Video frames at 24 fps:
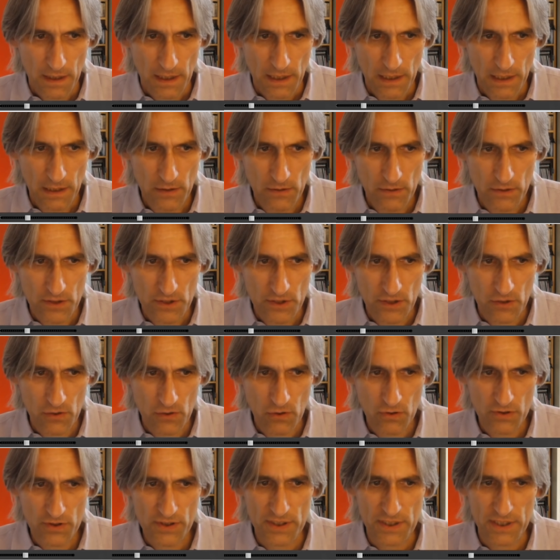It looks
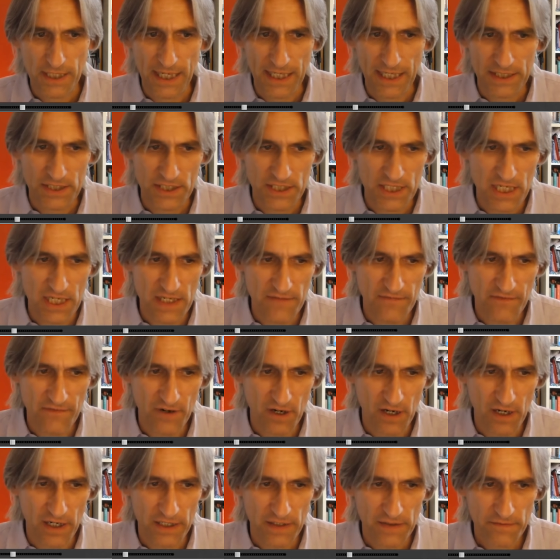across at
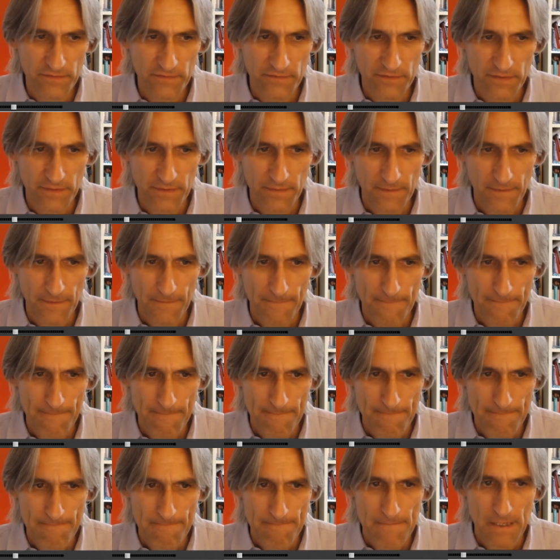d5
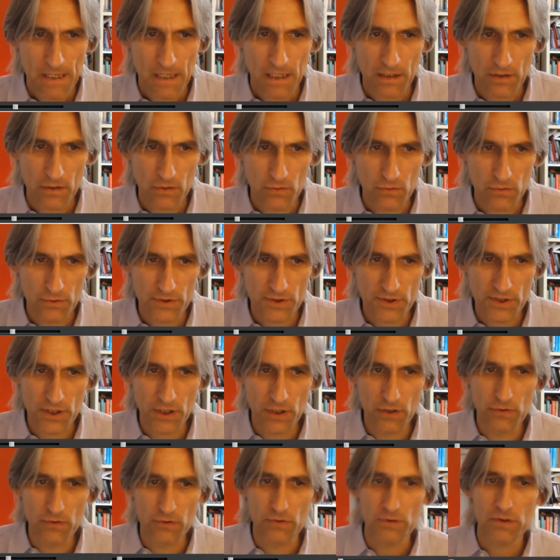and
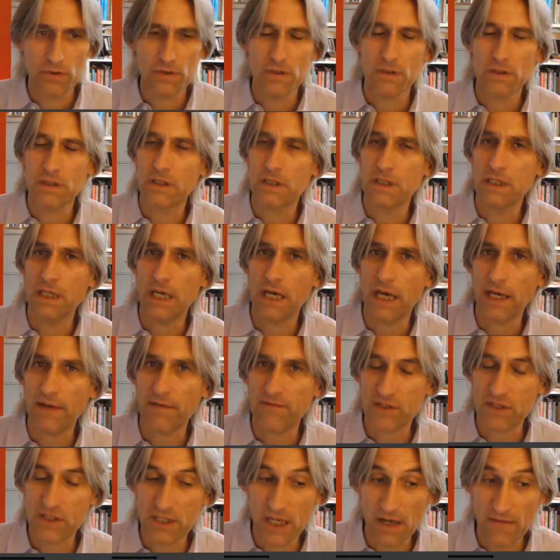also the
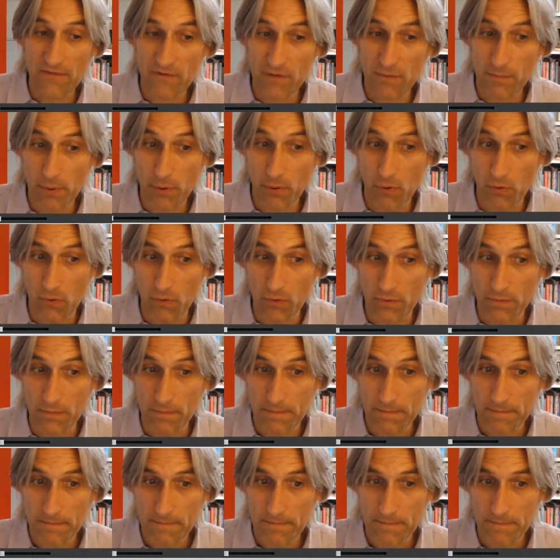f7 pawn.